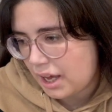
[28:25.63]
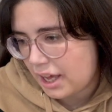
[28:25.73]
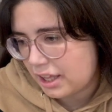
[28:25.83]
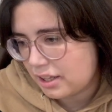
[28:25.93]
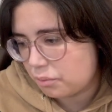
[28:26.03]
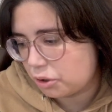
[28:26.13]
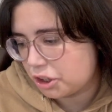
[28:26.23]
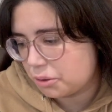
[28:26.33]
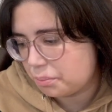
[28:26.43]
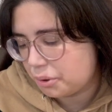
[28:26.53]
And then we're
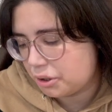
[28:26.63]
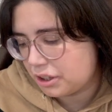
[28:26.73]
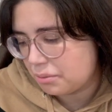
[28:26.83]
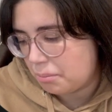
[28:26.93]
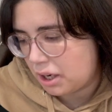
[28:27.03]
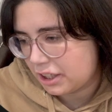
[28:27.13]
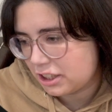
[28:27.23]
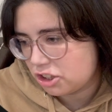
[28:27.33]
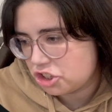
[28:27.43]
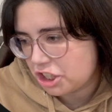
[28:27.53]
gonna put
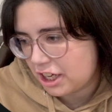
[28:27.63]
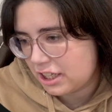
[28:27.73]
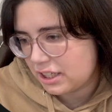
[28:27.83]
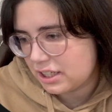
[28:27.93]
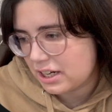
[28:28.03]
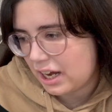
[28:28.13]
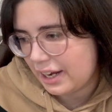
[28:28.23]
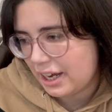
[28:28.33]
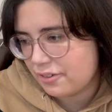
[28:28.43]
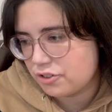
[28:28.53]
Mockingjay in I
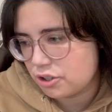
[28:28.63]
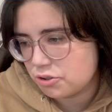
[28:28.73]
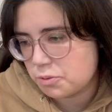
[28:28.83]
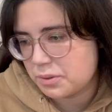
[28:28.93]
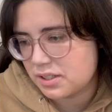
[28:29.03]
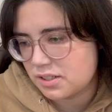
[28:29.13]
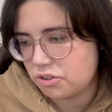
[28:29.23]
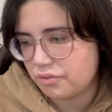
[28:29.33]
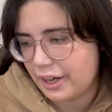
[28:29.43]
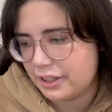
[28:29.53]
have notes, but
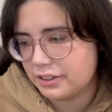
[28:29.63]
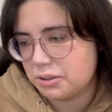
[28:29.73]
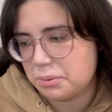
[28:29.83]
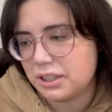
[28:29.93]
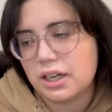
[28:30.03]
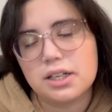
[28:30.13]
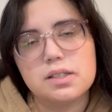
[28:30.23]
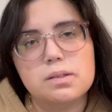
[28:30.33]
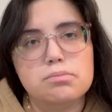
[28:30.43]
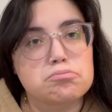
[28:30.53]
still valid,
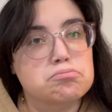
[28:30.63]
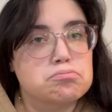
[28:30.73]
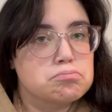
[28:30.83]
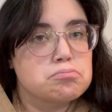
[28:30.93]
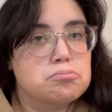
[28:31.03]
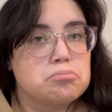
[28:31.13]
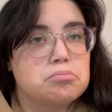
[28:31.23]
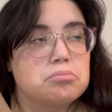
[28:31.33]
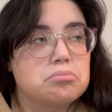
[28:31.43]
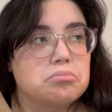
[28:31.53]
because
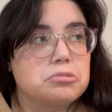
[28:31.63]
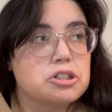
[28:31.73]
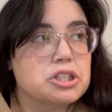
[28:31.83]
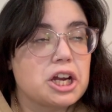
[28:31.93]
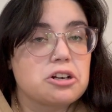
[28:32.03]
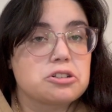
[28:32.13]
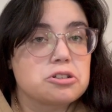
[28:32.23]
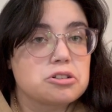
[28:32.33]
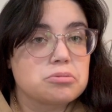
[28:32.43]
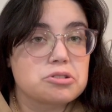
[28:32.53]
there's a
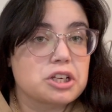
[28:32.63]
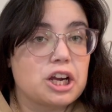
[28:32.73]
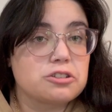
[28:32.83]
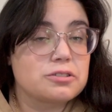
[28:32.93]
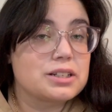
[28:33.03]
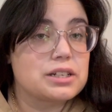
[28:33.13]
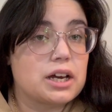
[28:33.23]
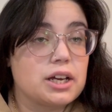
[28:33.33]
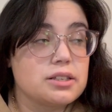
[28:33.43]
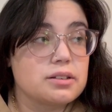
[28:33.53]
character that
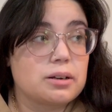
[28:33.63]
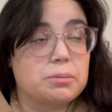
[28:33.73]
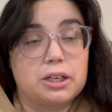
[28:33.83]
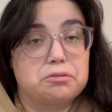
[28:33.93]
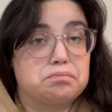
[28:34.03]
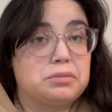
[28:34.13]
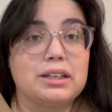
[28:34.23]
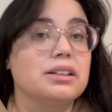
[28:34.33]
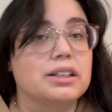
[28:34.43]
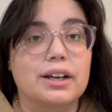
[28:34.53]
dies, and I'm like, that
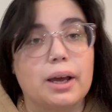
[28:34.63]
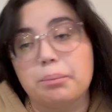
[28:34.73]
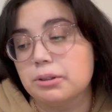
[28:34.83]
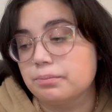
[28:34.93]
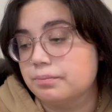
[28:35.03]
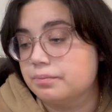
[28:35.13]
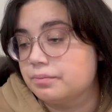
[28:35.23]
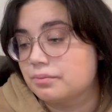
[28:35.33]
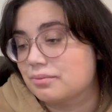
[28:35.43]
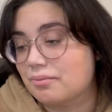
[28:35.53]
didn't need to happen.
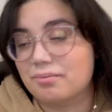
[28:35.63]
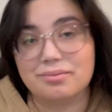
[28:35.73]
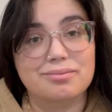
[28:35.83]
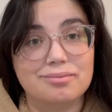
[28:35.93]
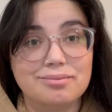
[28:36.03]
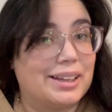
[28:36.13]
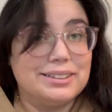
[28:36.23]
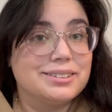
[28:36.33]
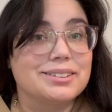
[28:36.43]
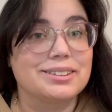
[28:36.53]
That
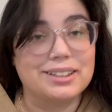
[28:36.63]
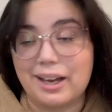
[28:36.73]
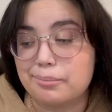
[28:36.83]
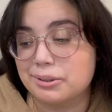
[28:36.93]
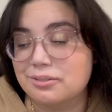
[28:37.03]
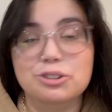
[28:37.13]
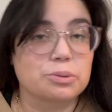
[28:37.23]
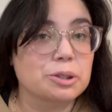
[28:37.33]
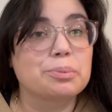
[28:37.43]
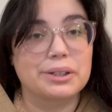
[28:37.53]
didn't need to happen. So we're
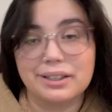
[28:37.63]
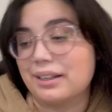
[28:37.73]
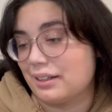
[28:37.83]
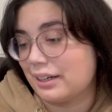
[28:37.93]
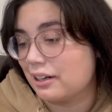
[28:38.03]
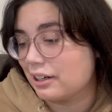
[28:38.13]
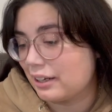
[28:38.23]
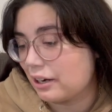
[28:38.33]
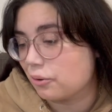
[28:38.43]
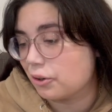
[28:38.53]
gonna put it in that
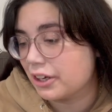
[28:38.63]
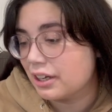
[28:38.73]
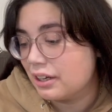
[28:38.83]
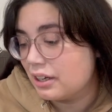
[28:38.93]
category.